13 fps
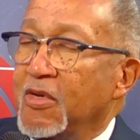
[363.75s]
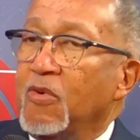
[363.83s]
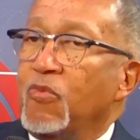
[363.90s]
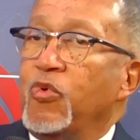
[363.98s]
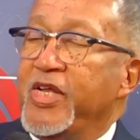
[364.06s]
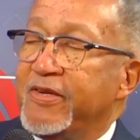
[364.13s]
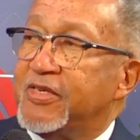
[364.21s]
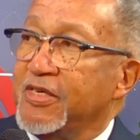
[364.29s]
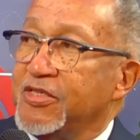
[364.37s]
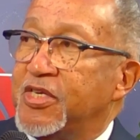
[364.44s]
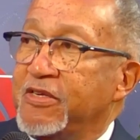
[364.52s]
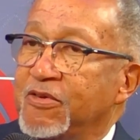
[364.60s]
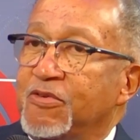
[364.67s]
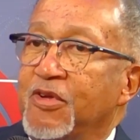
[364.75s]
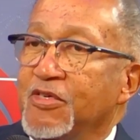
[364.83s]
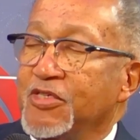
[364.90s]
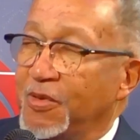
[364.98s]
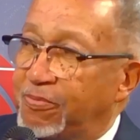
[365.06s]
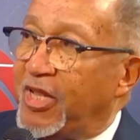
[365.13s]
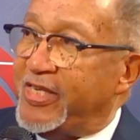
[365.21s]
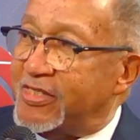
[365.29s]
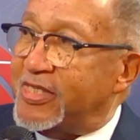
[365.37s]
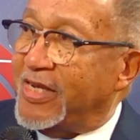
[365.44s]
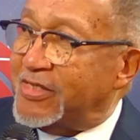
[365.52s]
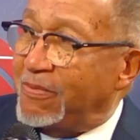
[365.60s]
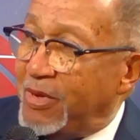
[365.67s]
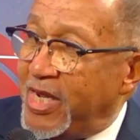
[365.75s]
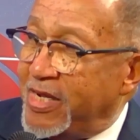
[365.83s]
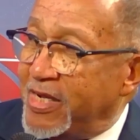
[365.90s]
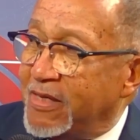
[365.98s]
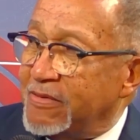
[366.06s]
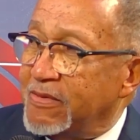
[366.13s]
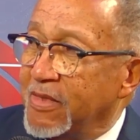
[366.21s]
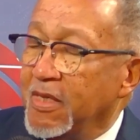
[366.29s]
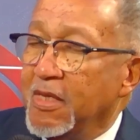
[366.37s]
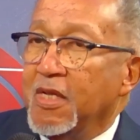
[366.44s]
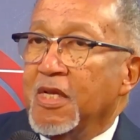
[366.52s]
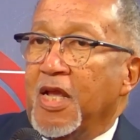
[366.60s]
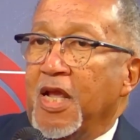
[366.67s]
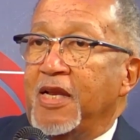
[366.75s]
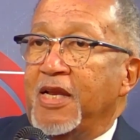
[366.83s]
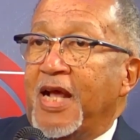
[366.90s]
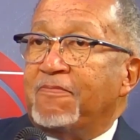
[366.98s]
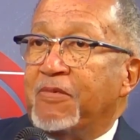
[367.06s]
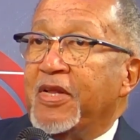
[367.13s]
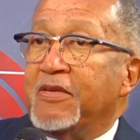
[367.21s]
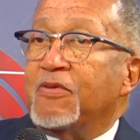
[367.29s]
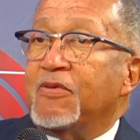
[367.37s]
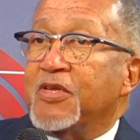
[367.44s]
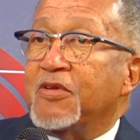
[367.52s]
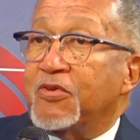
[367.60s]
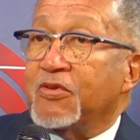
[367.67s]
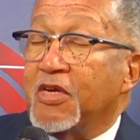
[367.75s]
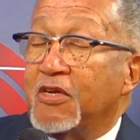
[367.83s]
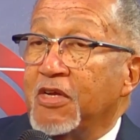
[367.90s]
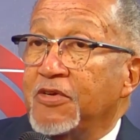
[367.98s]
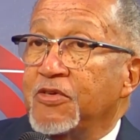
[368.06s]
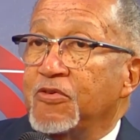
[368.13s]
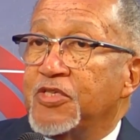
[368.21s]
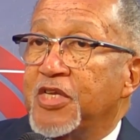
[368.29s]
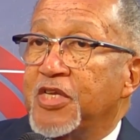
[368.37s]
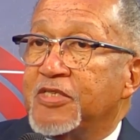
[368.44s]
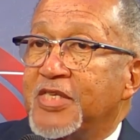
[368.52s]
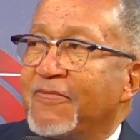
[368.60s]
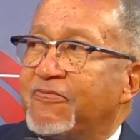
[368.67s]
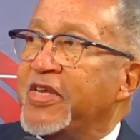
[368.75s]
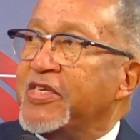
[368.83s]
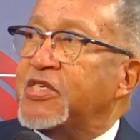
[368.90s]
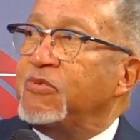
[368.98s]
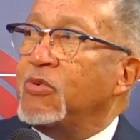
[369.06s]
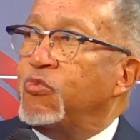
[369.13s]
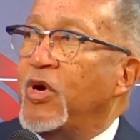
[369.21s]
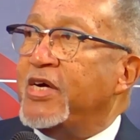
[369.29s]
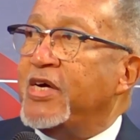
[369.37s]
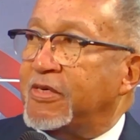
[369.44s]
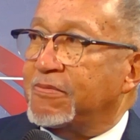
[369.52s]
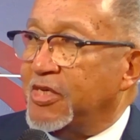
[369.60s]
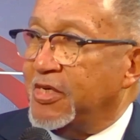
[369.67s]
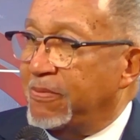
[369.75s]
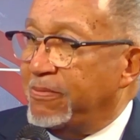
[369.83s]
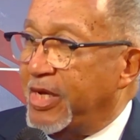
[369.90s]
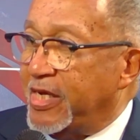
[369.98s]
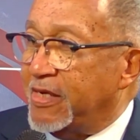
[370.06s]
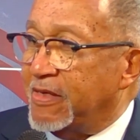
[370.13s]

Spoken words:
we have to continue to place that demand. Mm-hmm. And the good news is I think she will welcome the demand.